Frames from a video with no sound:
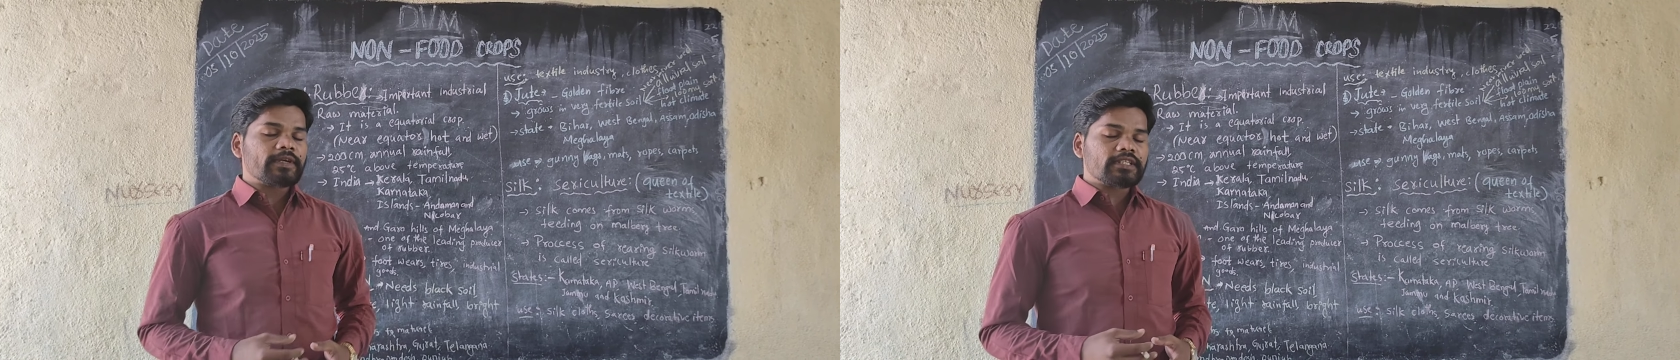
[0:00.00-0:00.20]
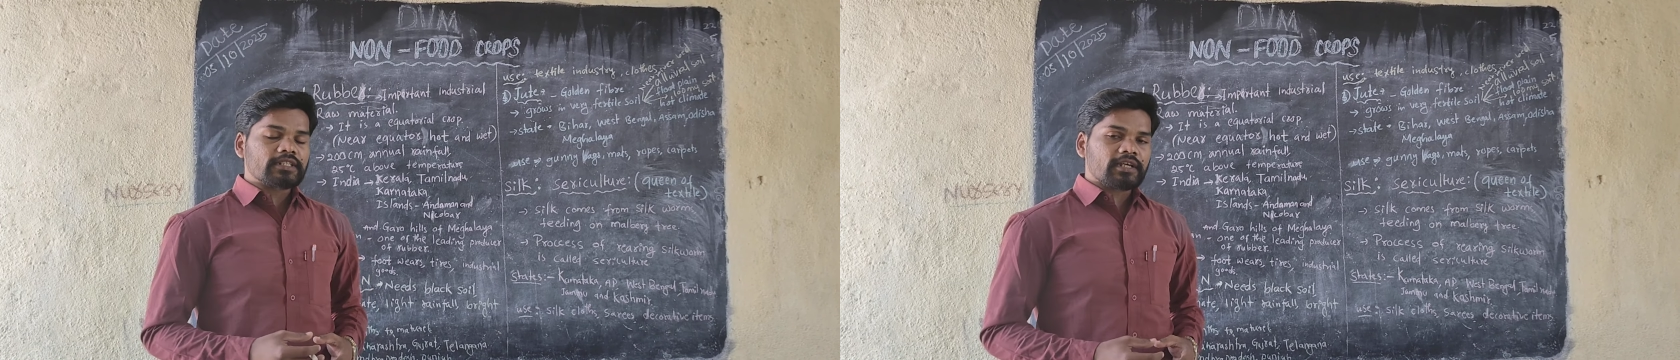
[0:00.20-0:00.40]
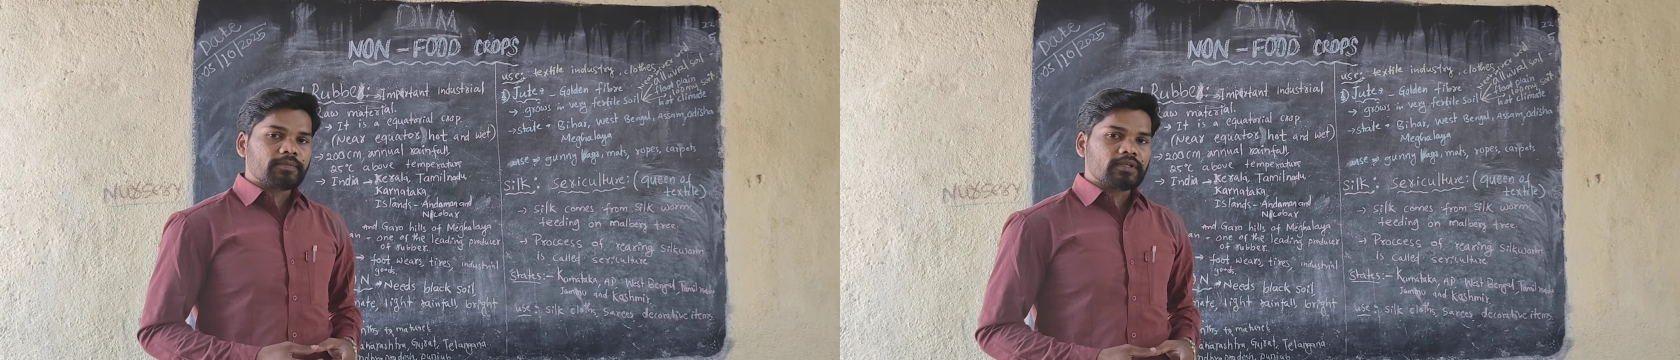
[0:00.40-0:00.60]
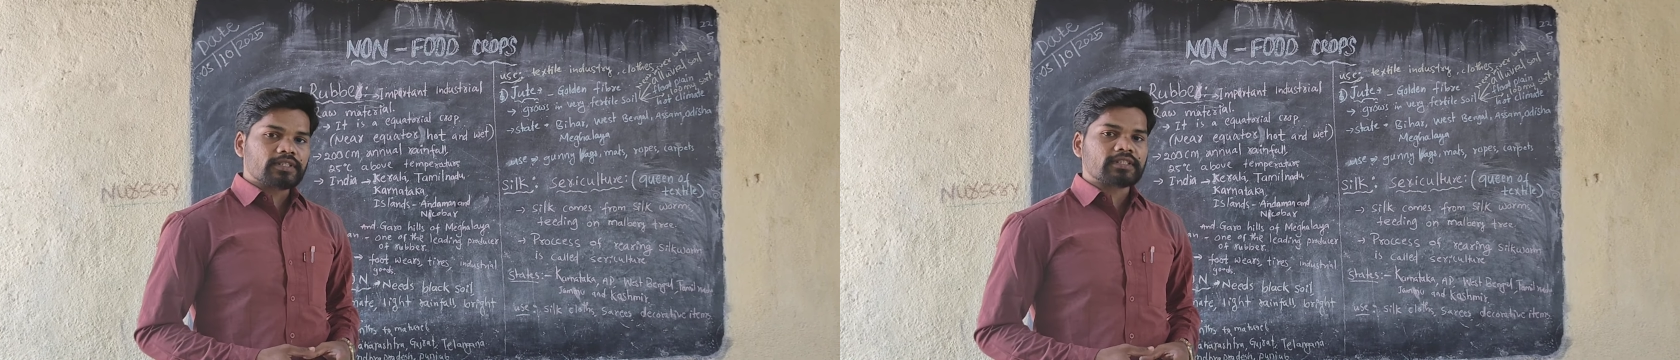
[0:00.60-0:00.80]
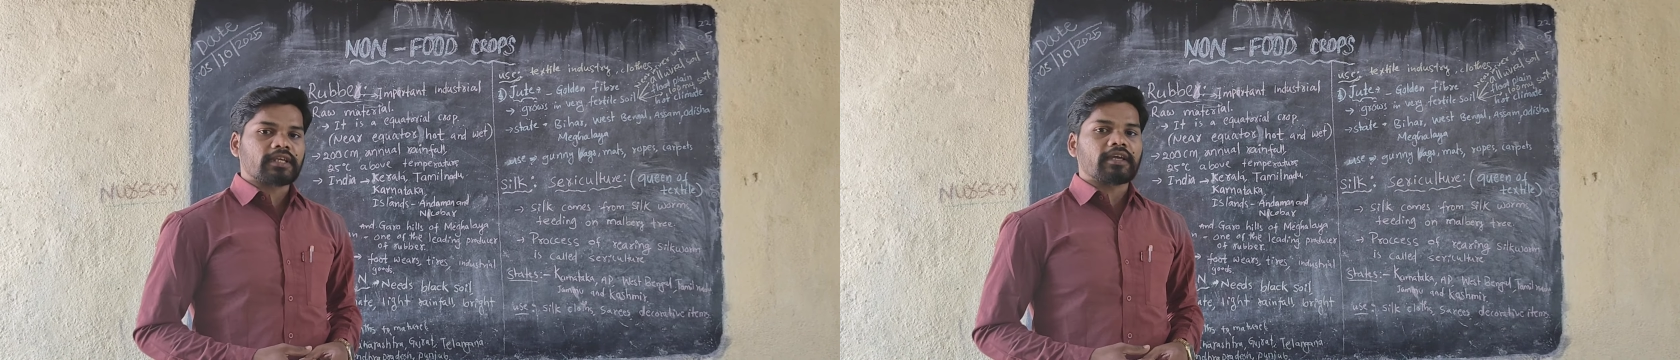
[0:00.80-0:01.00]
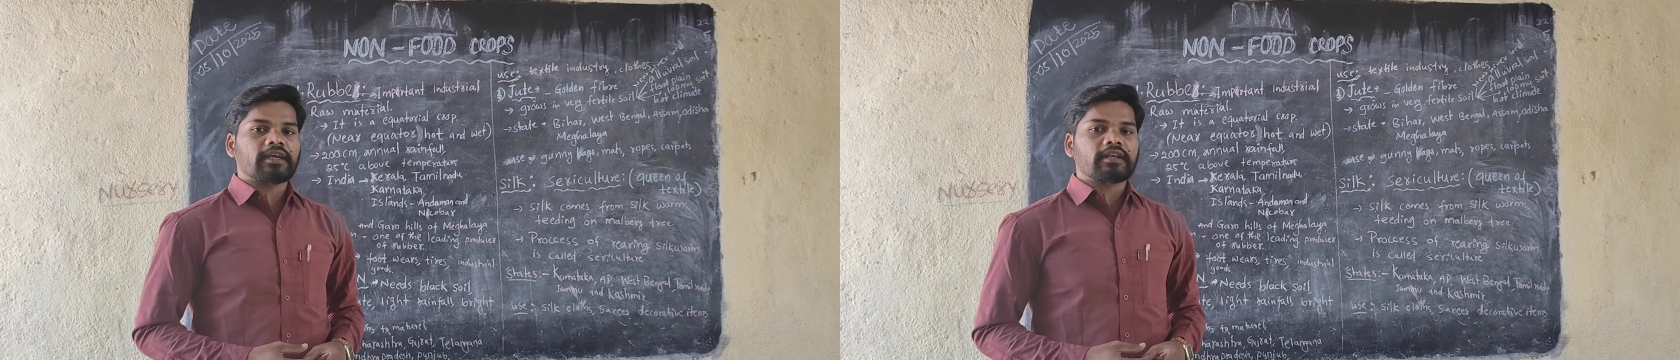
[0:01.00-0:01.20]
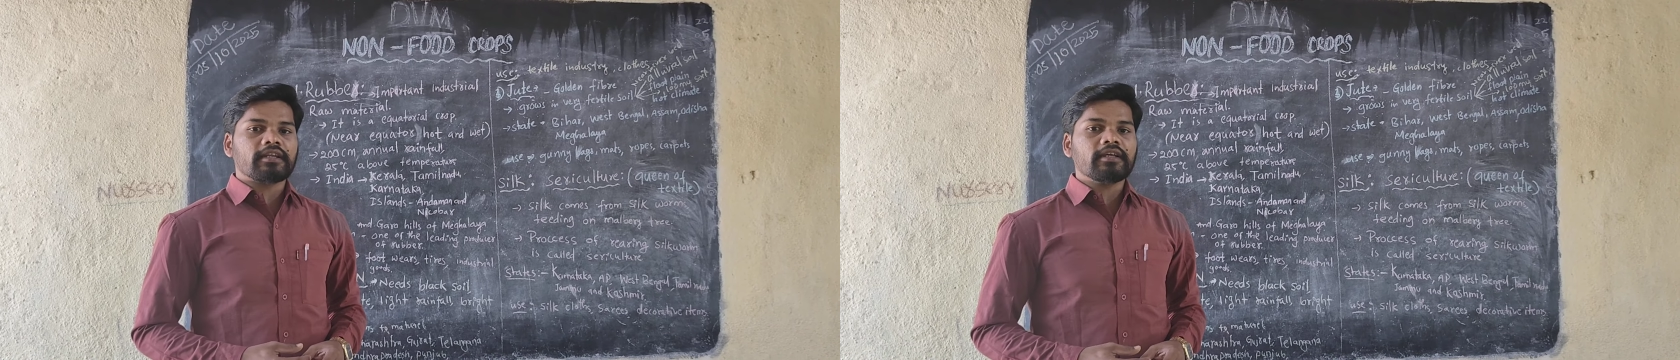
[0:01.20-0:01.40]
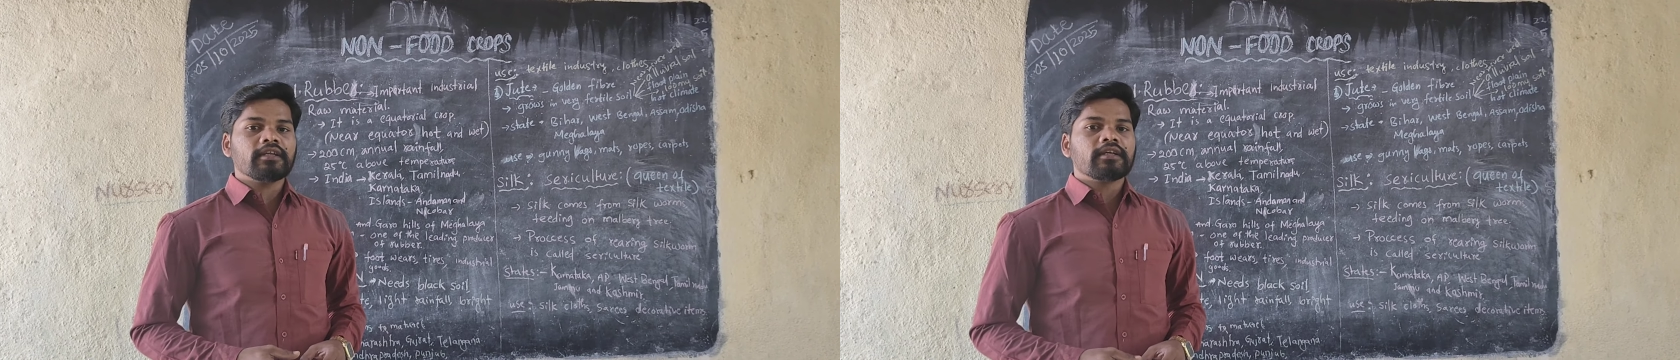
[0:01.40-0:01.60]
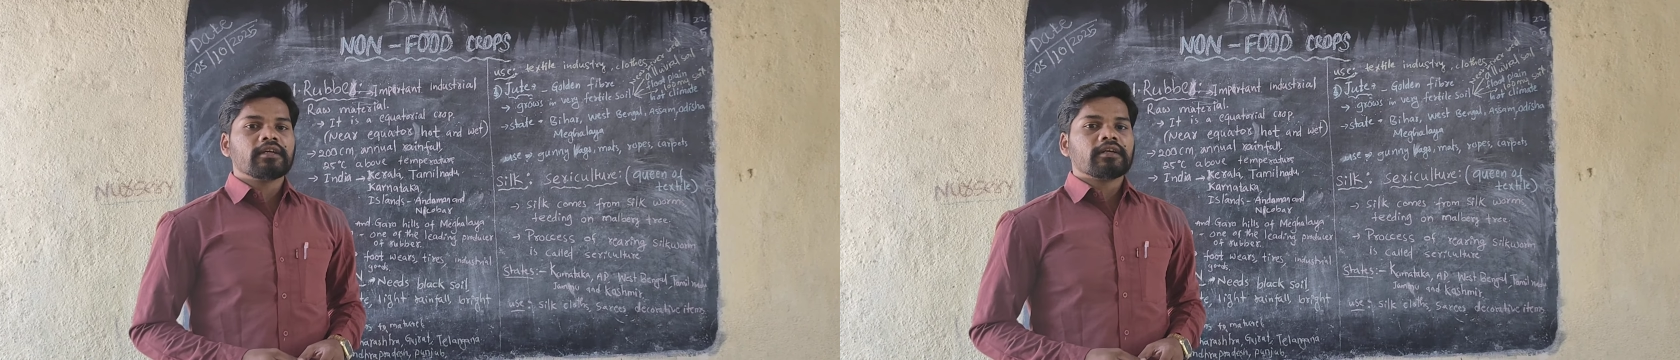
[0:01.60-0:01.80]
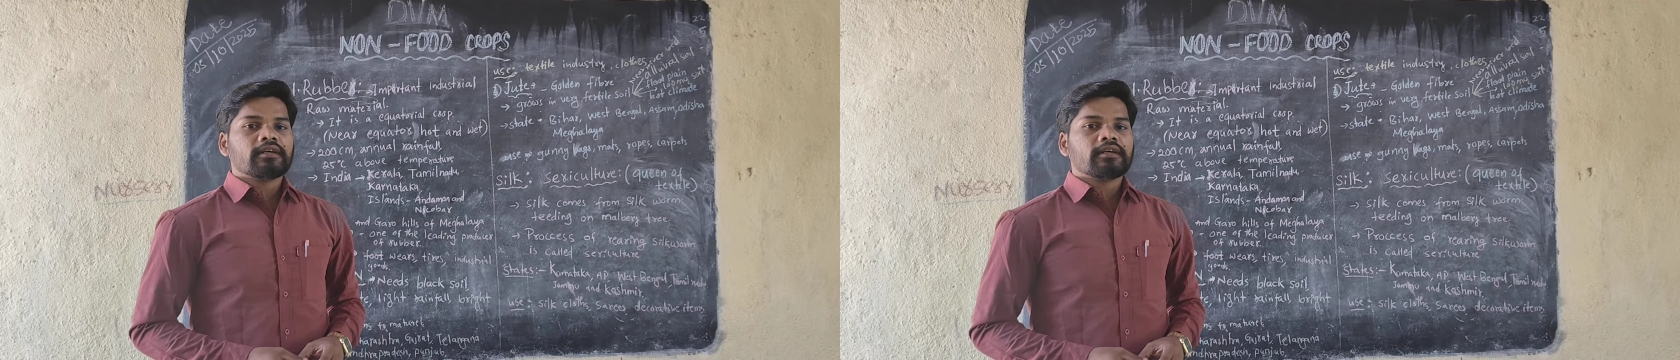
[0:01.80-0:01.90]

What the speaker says: vegetables and